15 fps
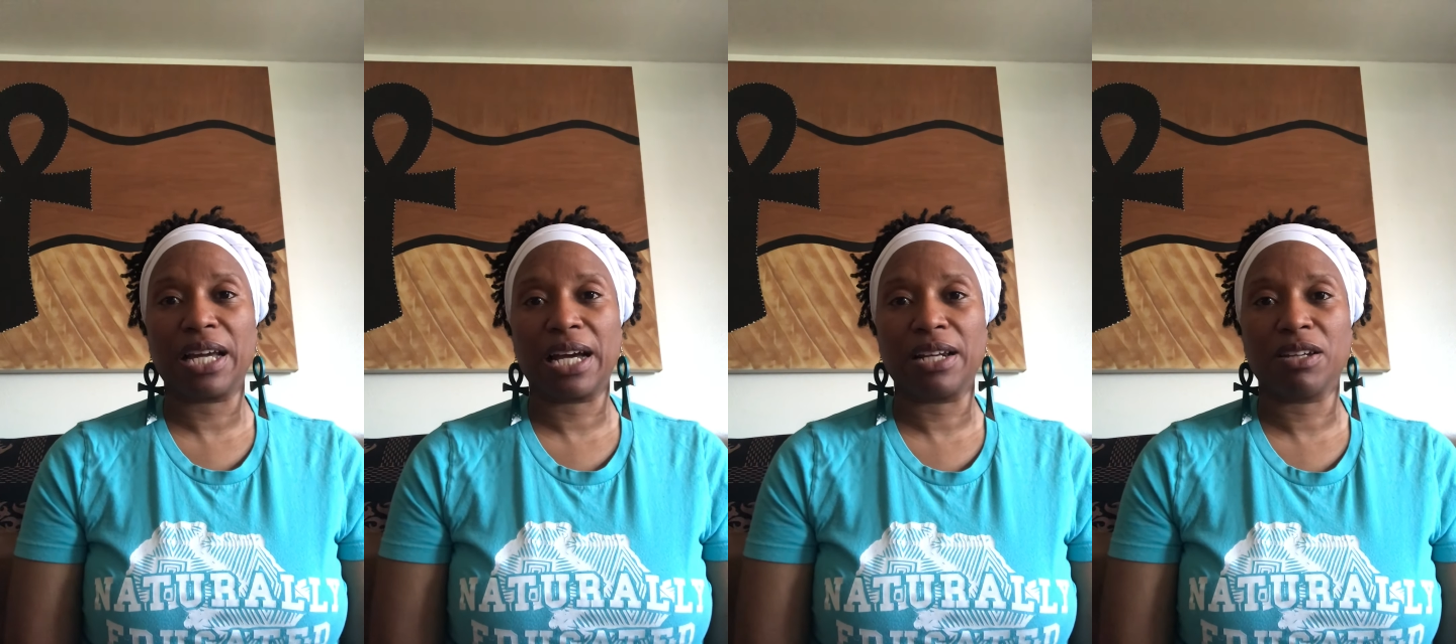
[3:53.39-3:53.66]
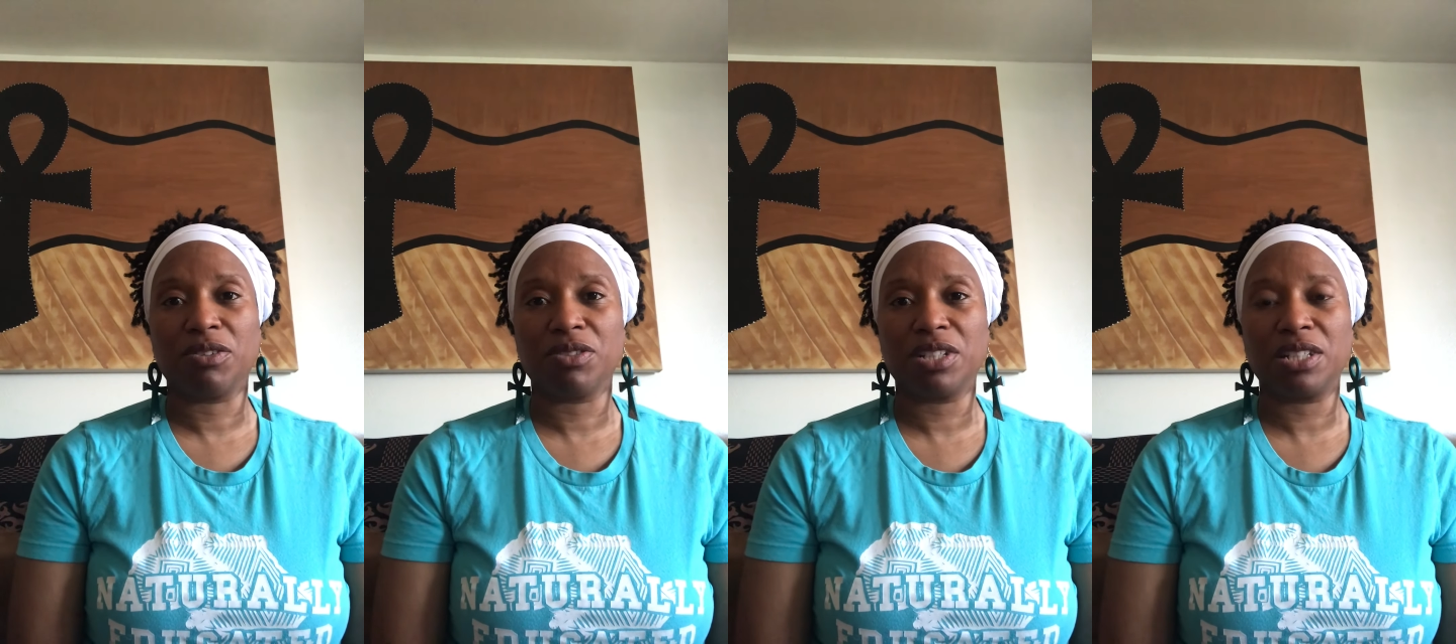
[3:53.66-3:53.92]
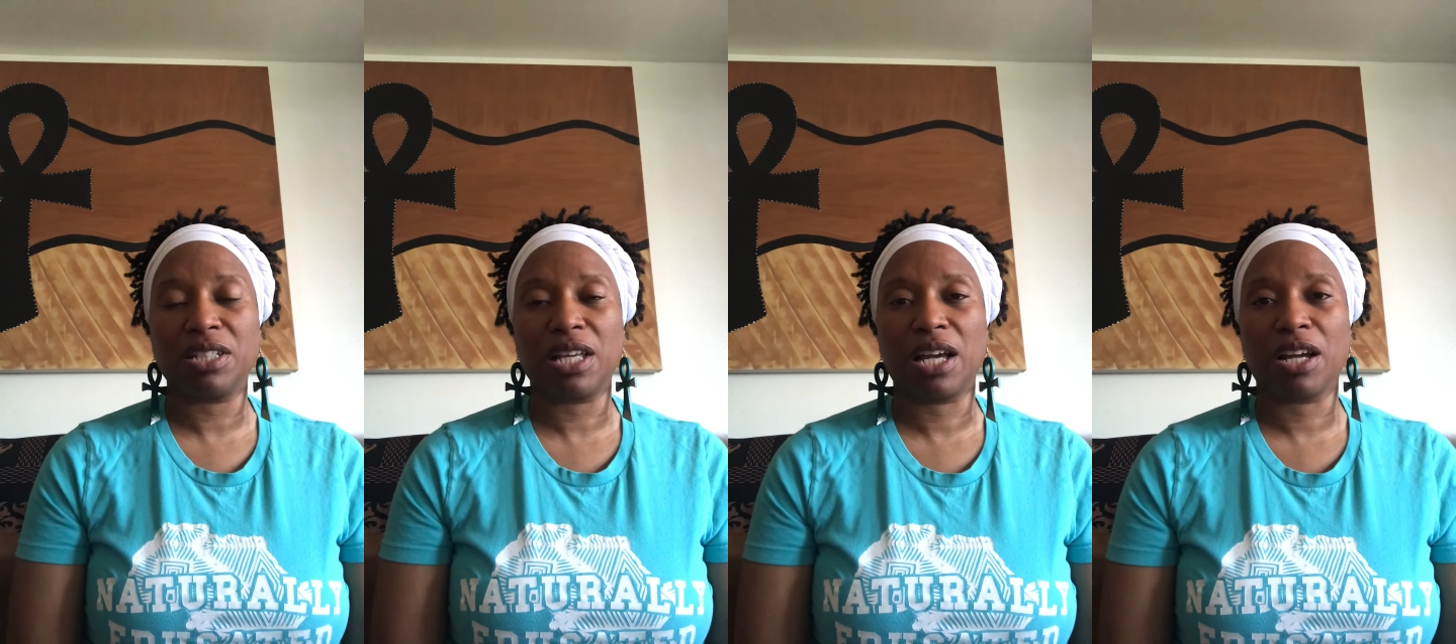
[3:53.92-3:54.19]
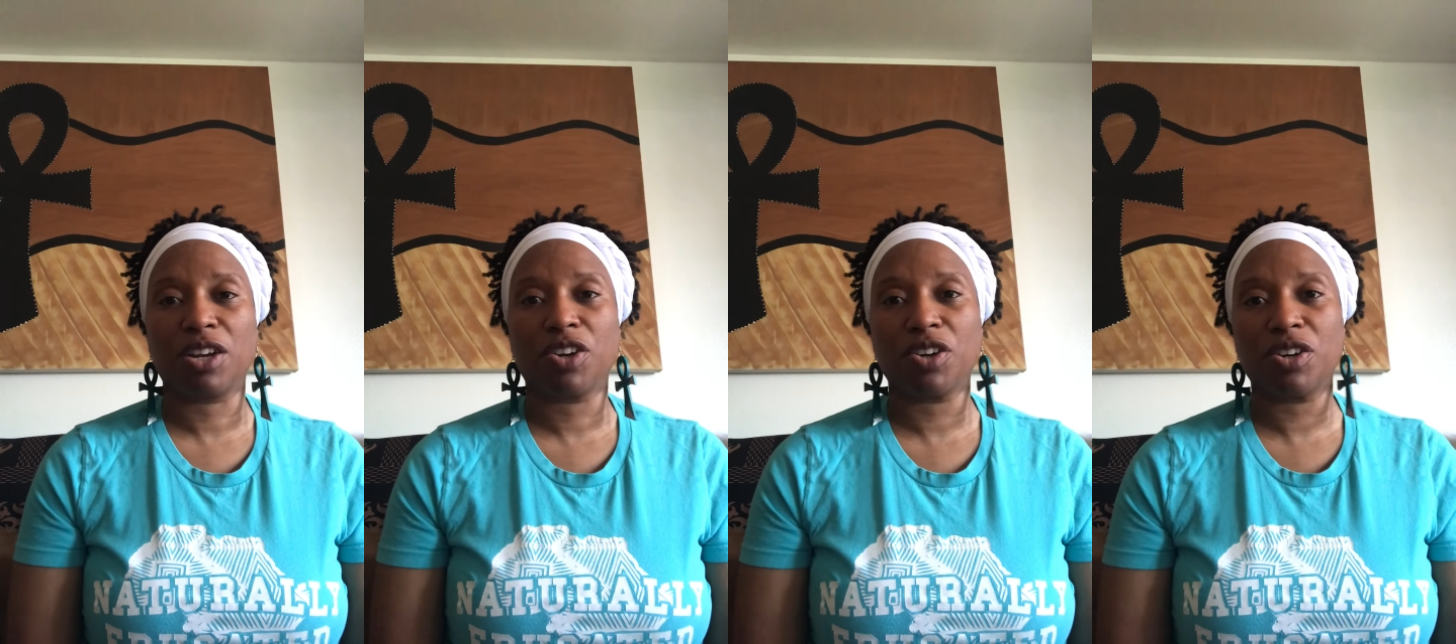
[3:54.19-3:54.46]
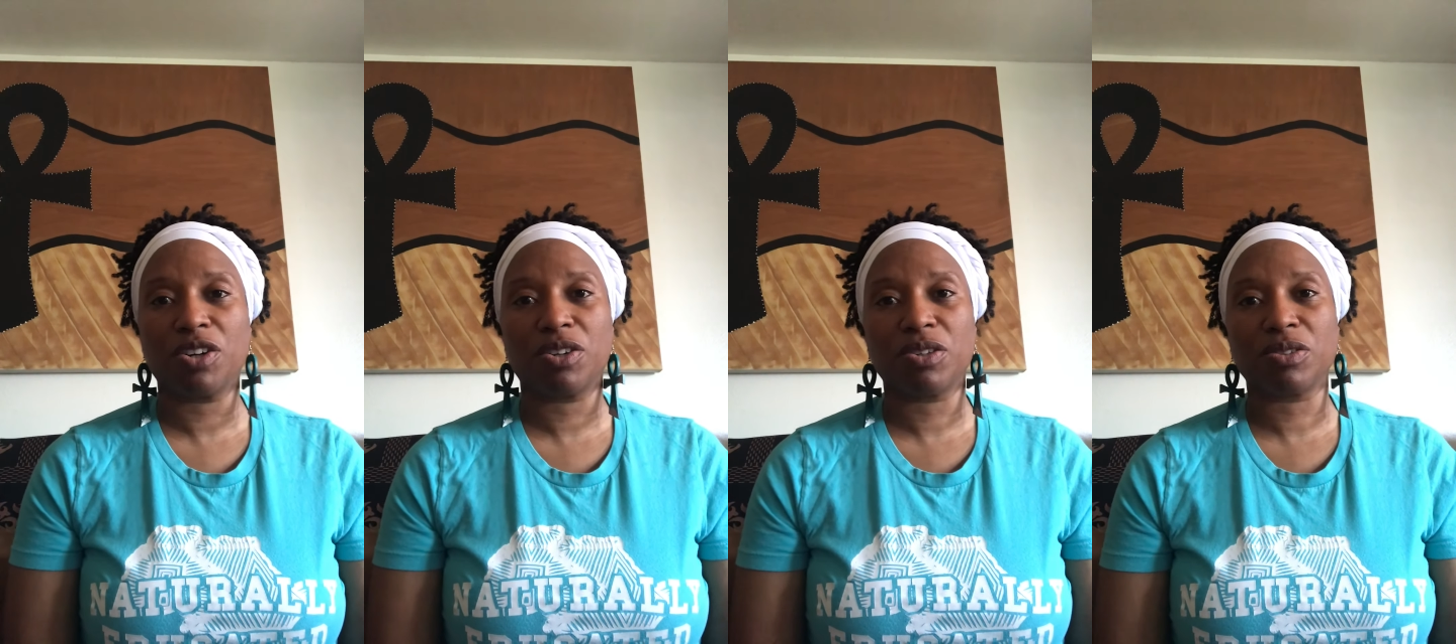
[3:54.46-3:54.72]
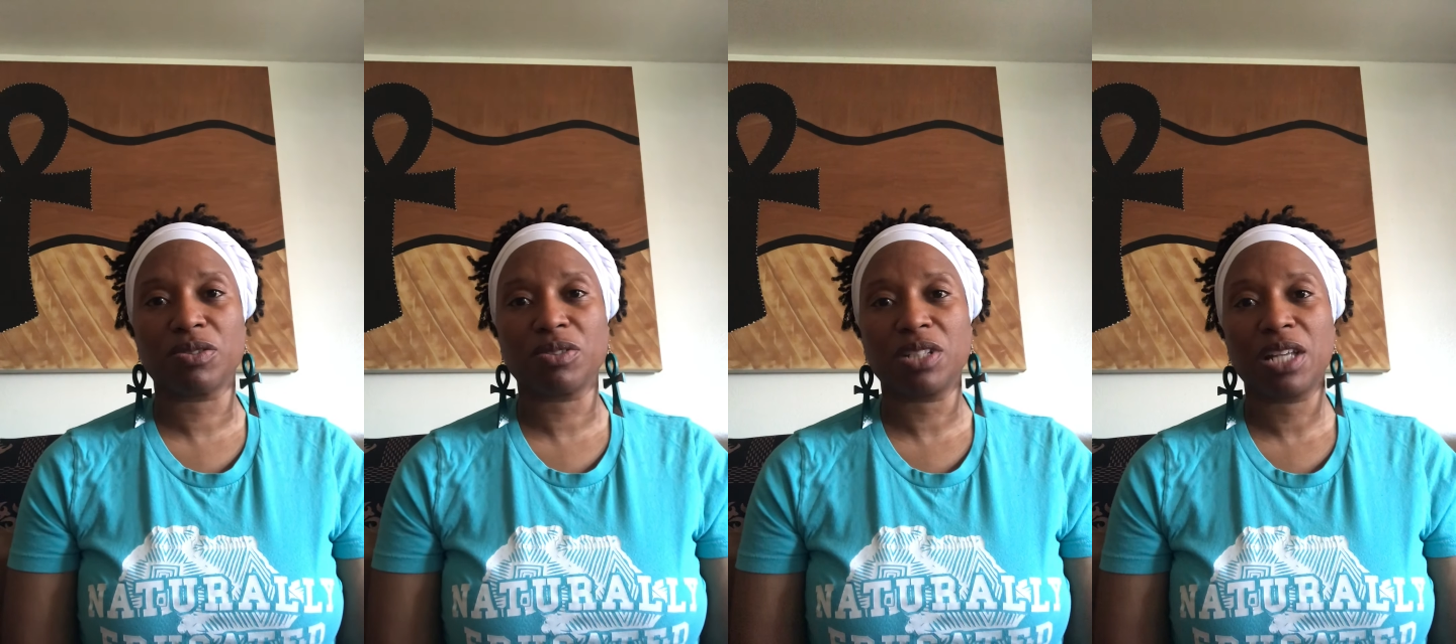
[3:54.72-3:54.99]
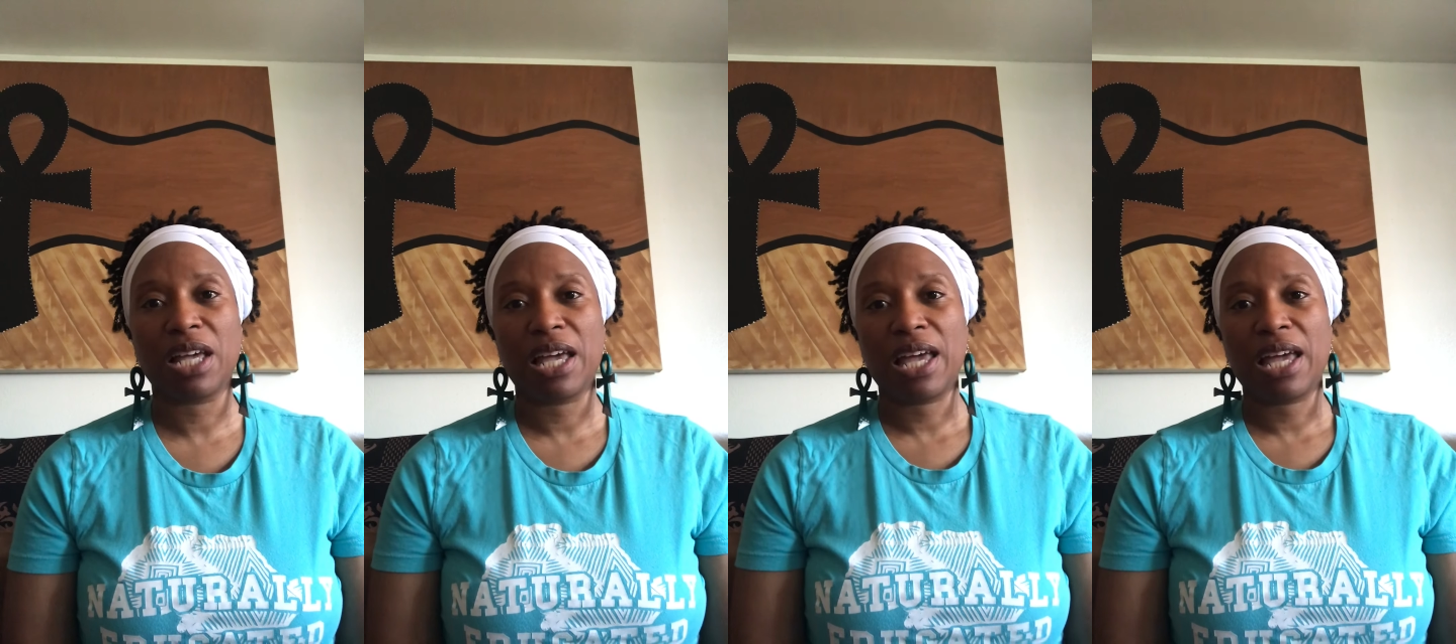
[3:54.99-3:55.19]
I noticed that girls